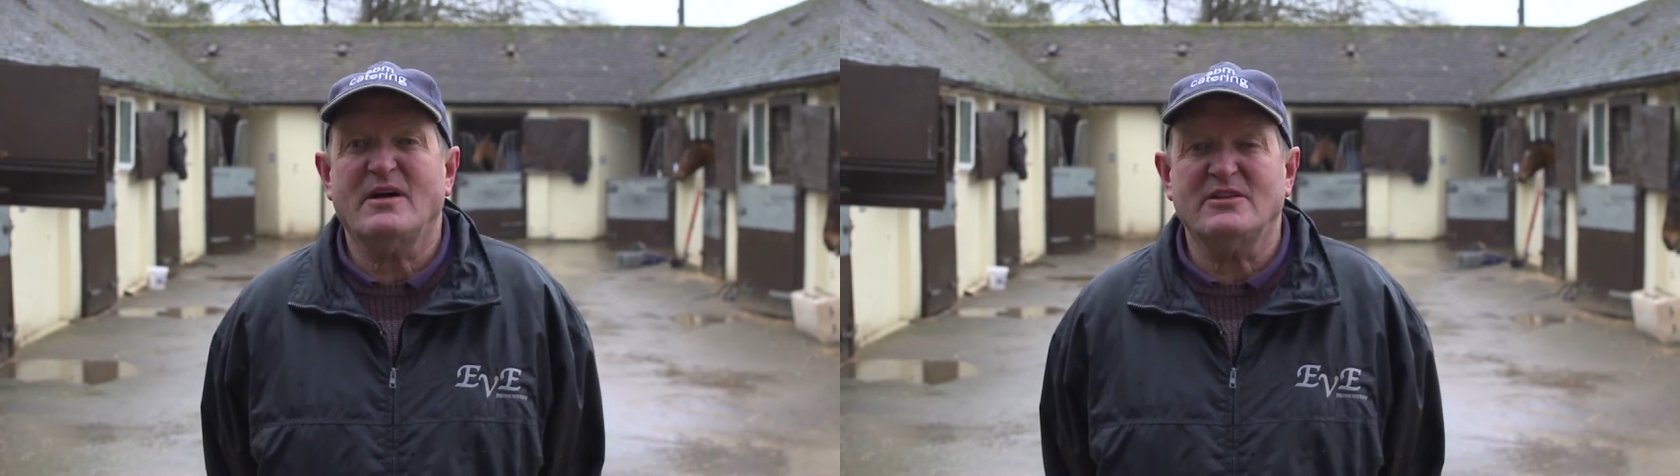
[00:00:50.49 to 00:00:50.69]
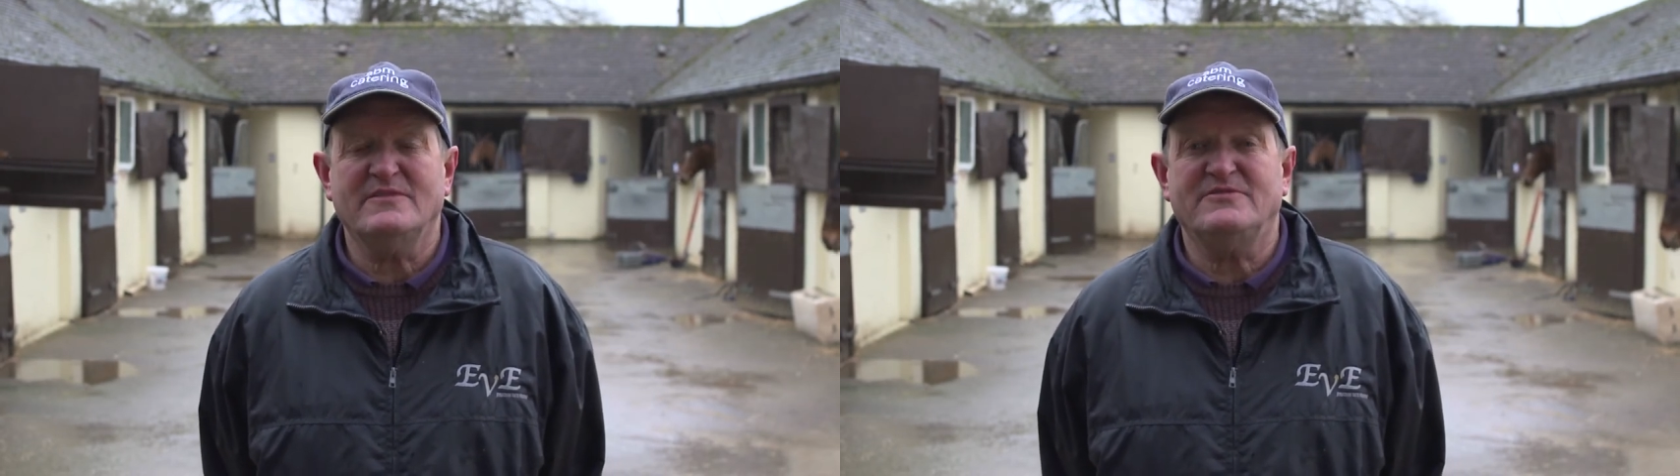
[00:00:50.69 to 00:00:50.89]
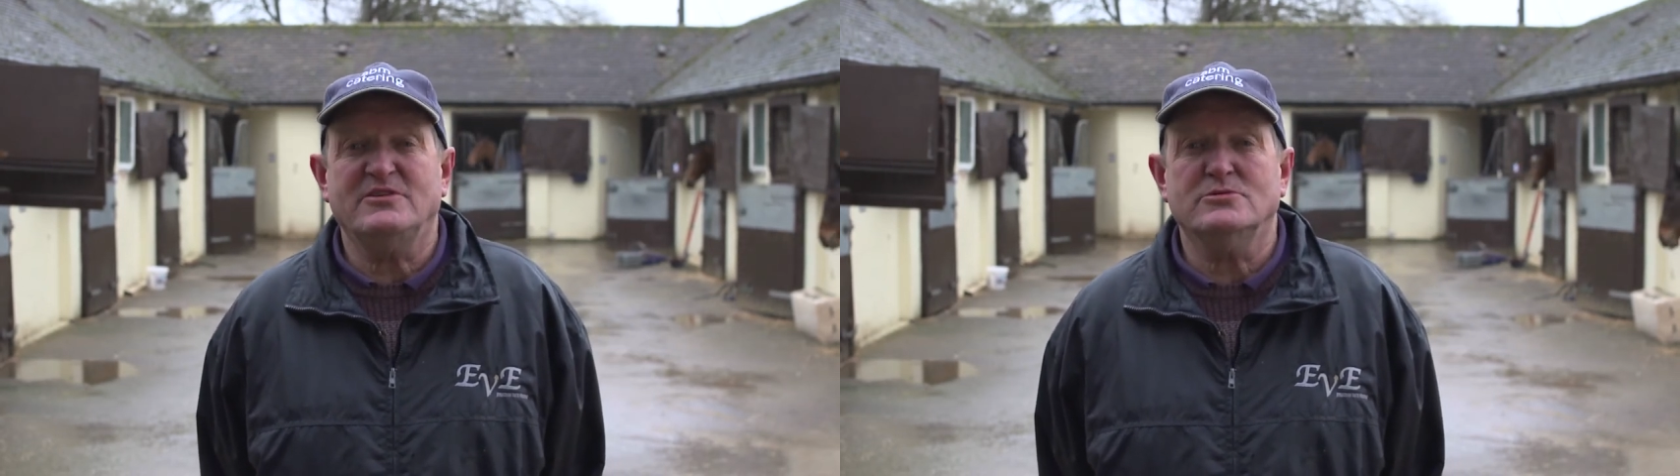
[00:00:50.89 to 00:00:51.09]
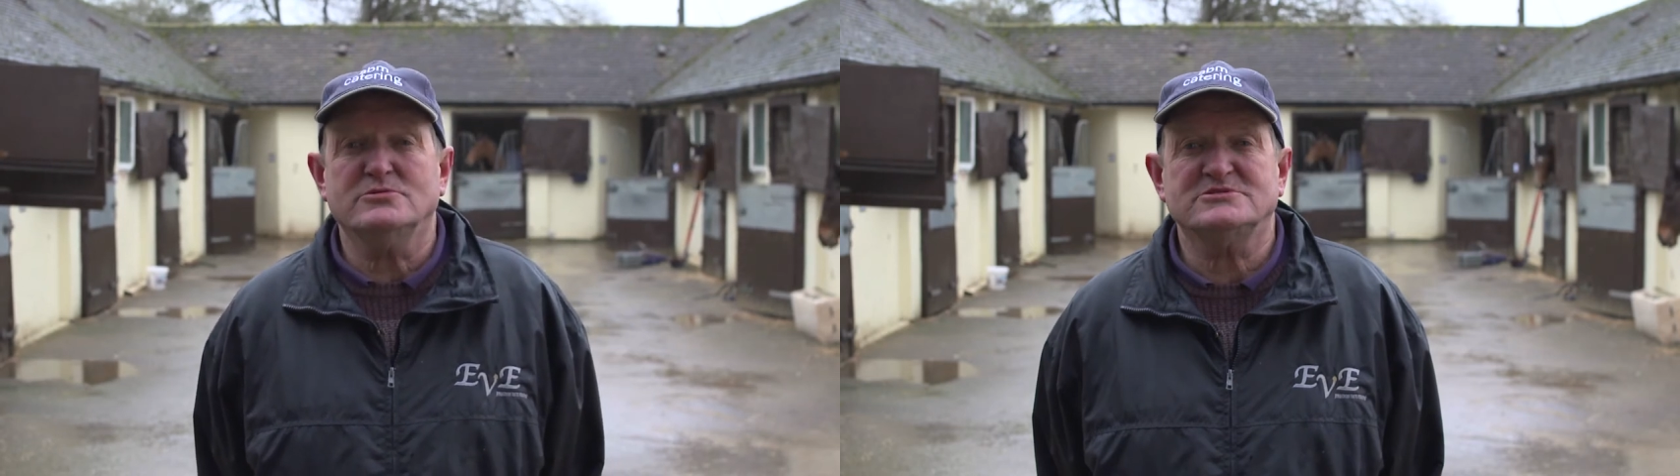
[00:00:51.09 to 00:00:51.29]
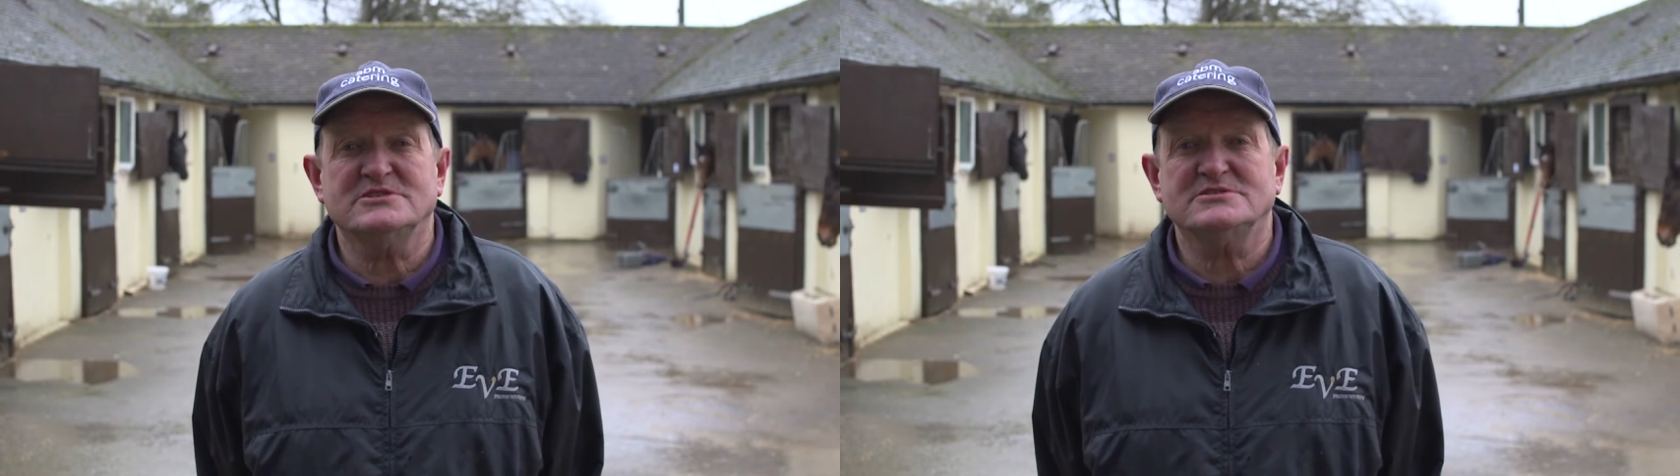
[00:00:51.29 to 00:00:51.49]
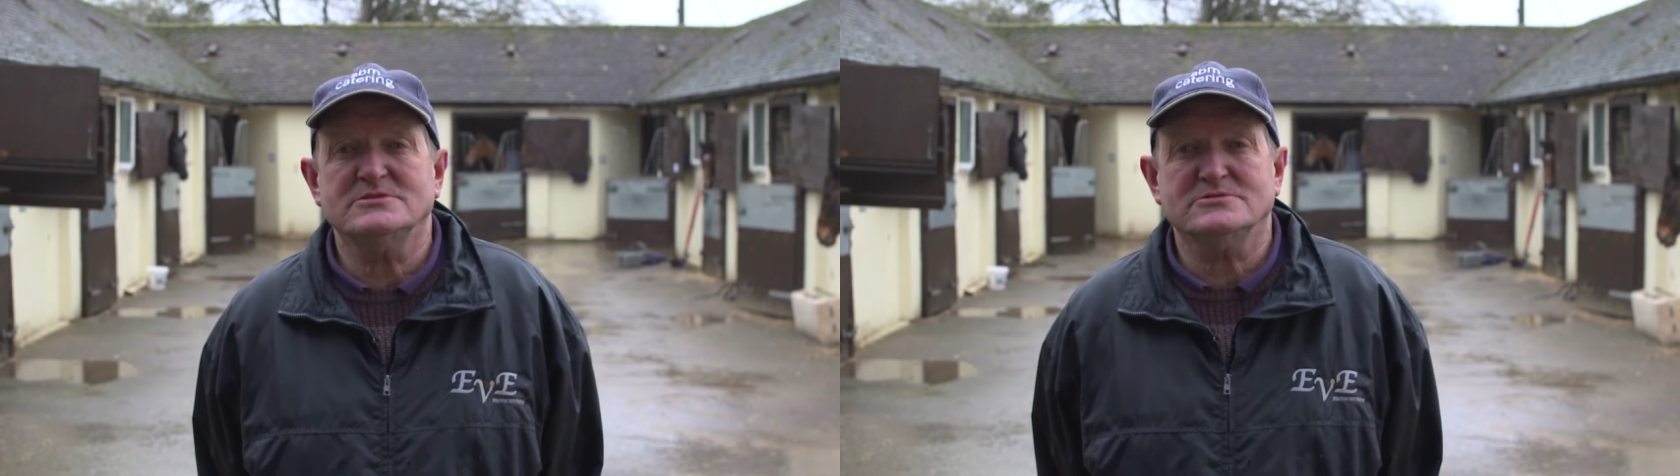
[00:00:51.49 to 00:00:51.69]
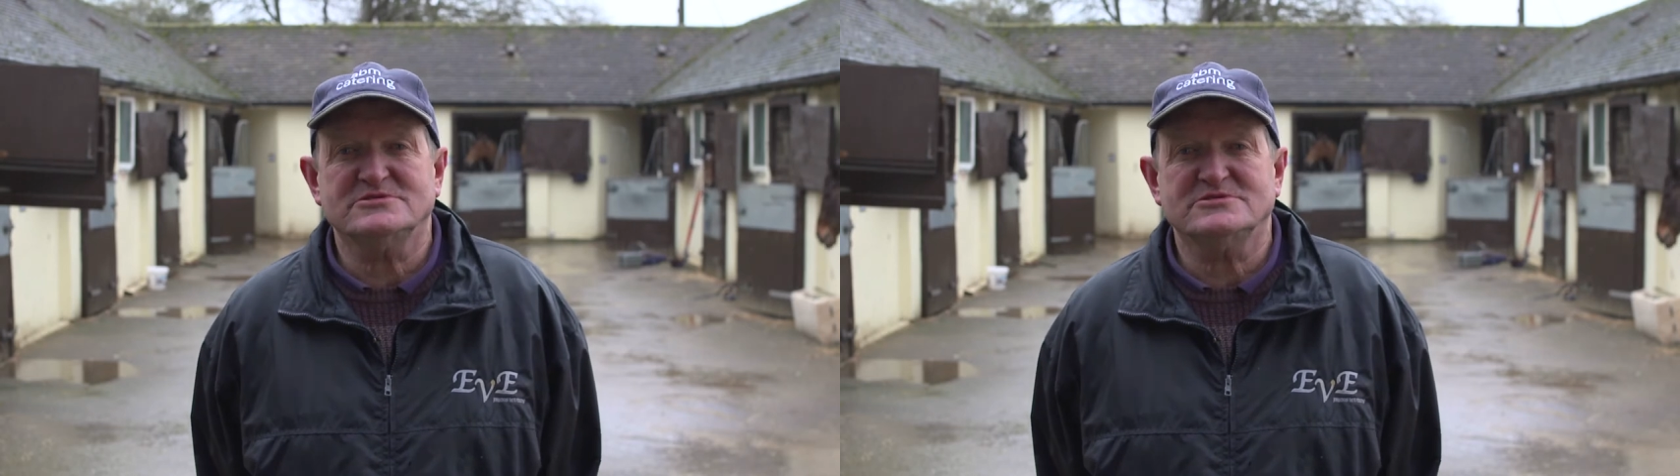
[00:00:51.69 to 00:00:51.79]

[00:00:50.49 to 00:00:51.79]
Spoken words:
I live for the horses. The